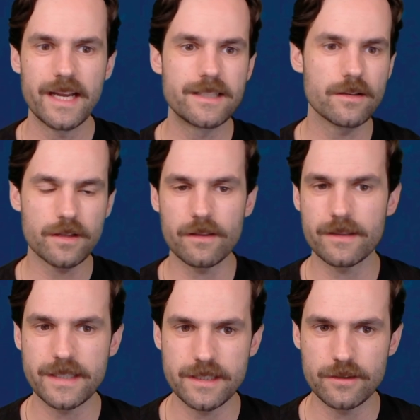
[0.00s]
It does all the
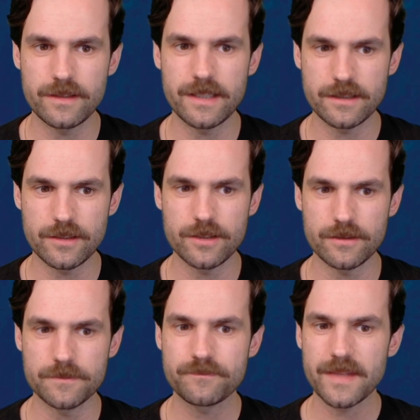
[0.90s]
things that you need it to
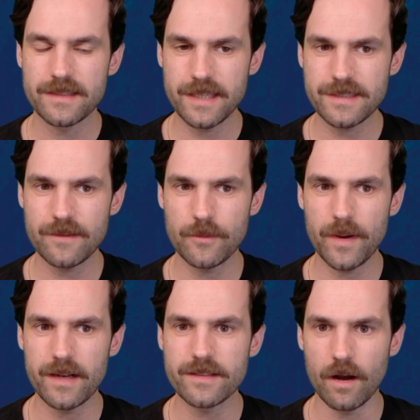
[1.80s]
do. 6/7
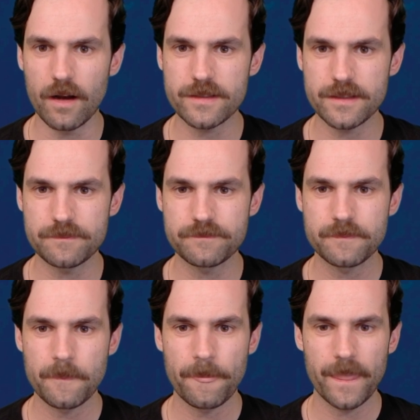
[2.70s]
body's awesome.
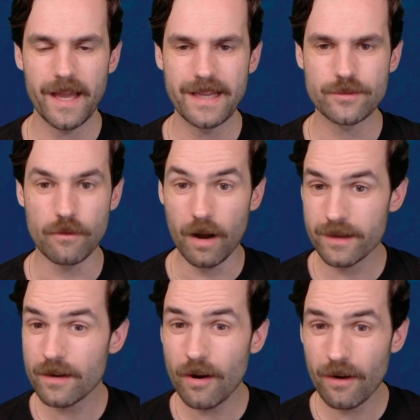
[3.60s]
And drawing
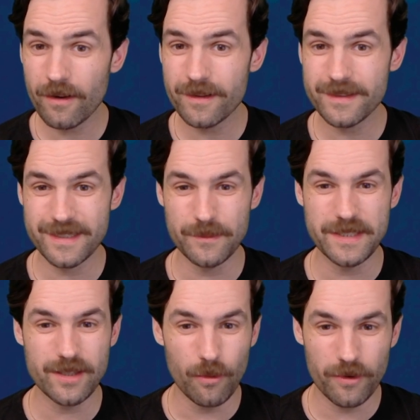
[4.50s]
a card is going to be
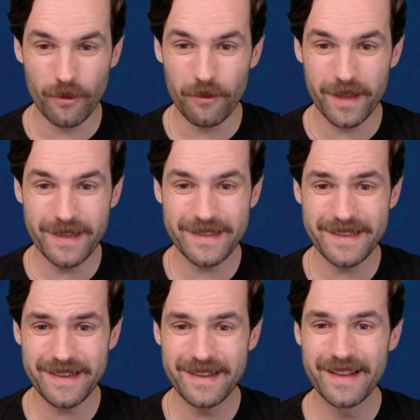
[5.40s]
so
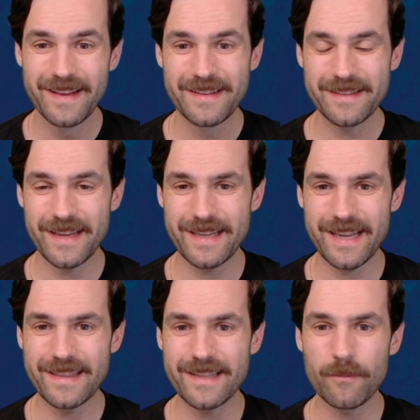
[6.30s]
annoying. Like,
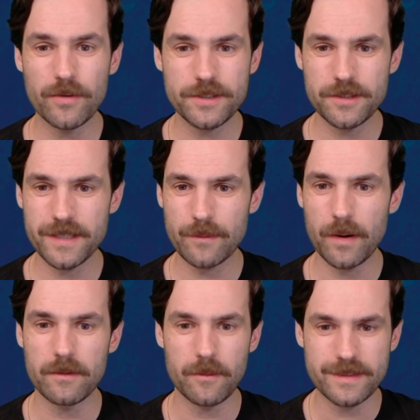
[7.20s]
and then most of your deck
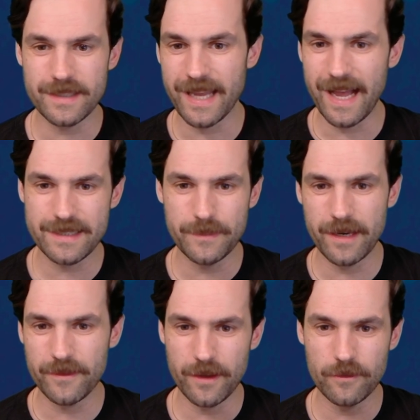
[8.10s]
probably wants to cast
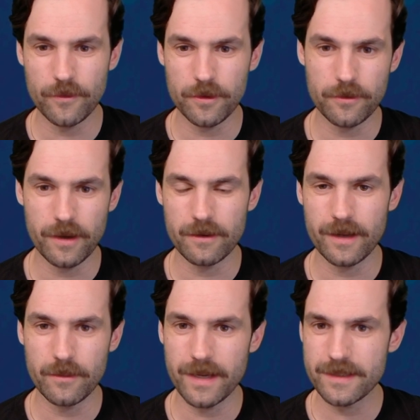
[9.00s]
mana value 4 or greater
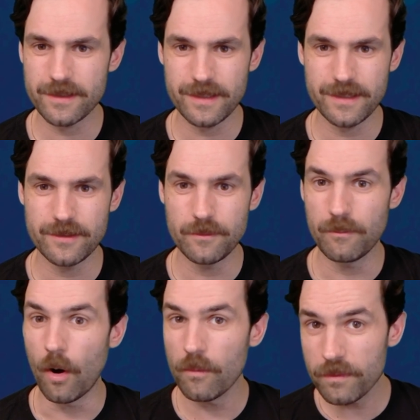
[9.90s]
anyway, so then you
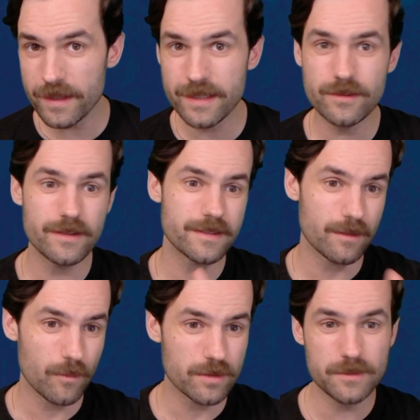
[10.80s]
hopefully can do this
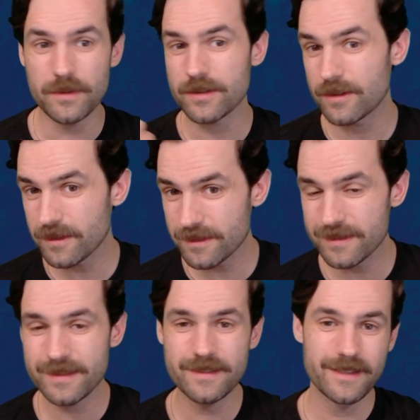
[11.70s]
on multiple
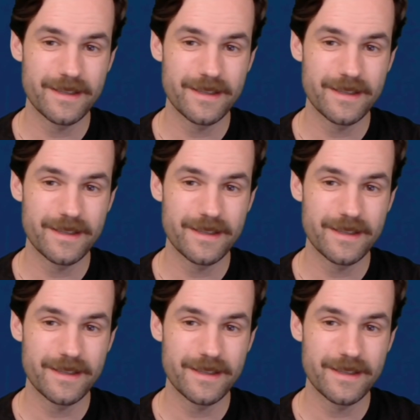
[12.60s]
turns.